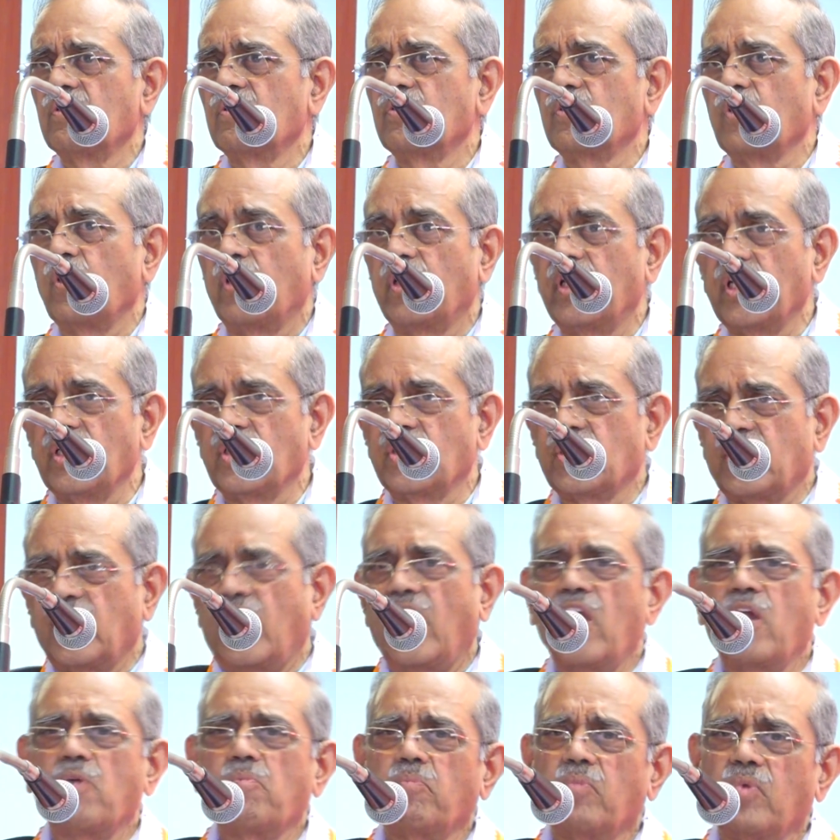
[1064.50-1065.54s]
So it is
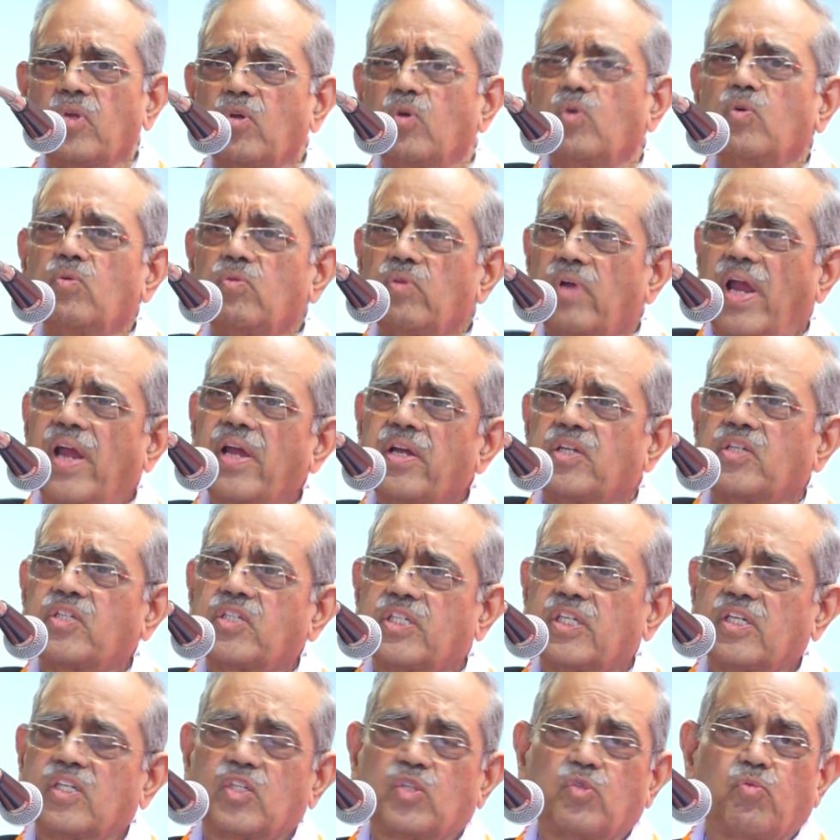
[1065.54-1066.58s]
time, you
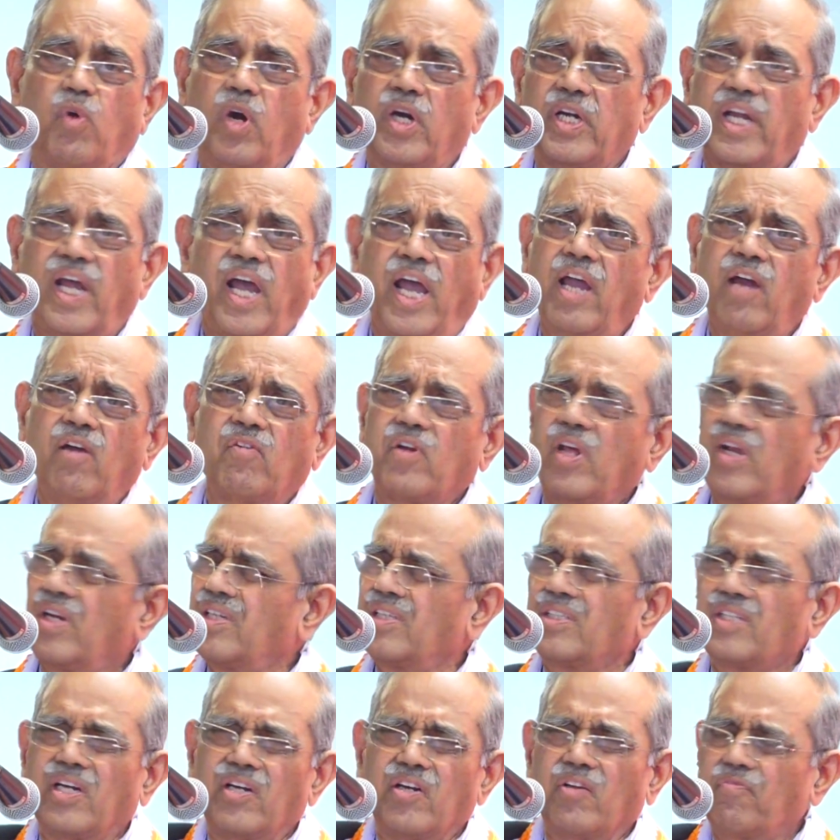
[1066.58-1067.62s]
youngsters, what I have
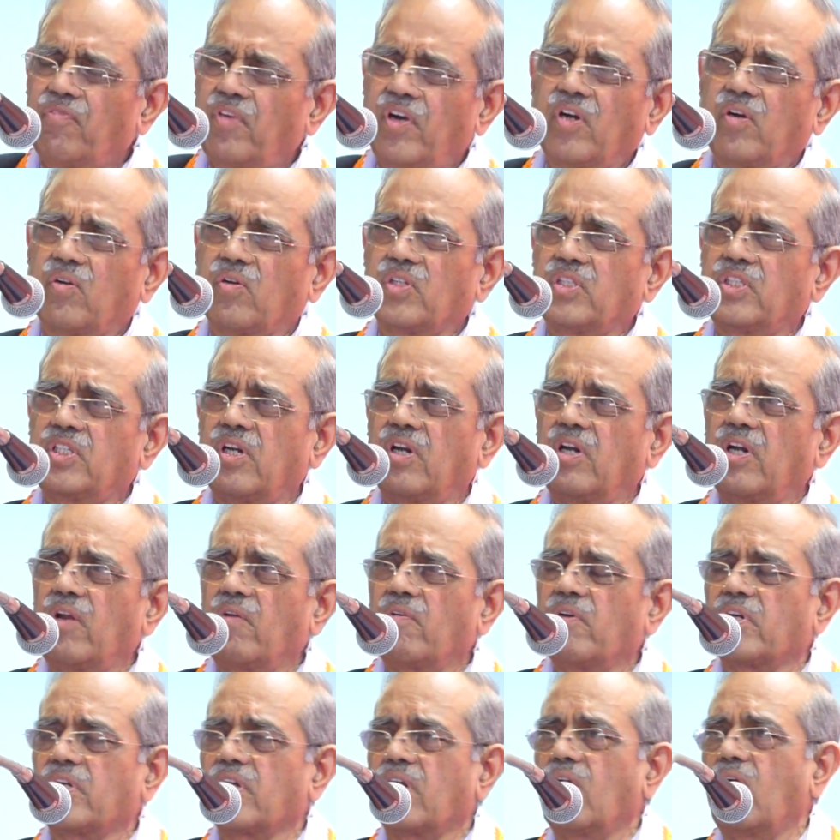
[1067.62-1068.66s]
done is a different question,
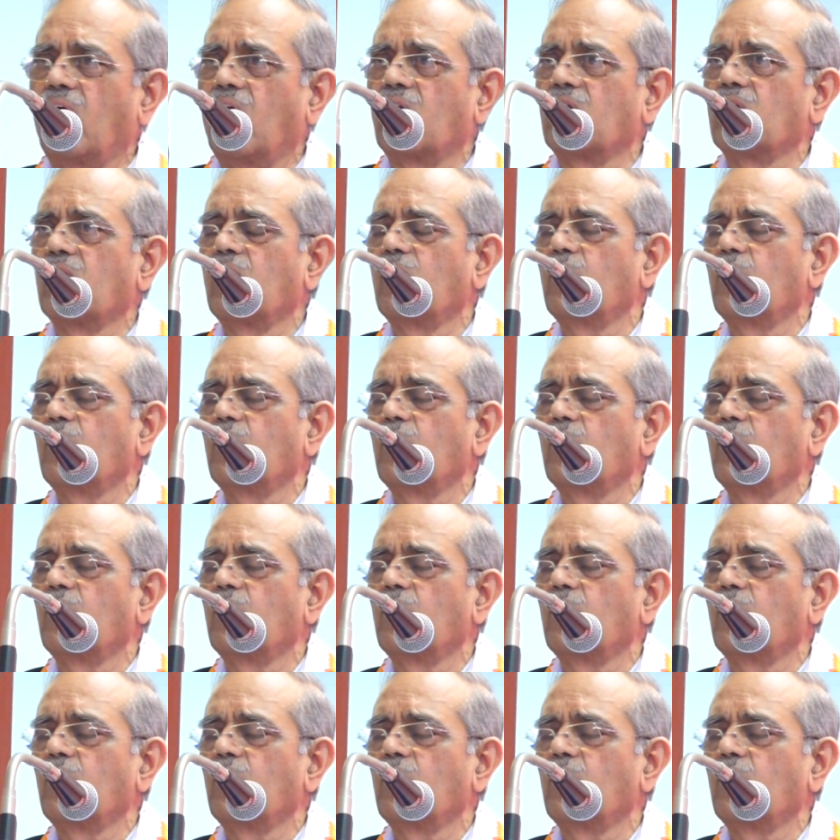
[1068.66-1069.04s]
leave it alone.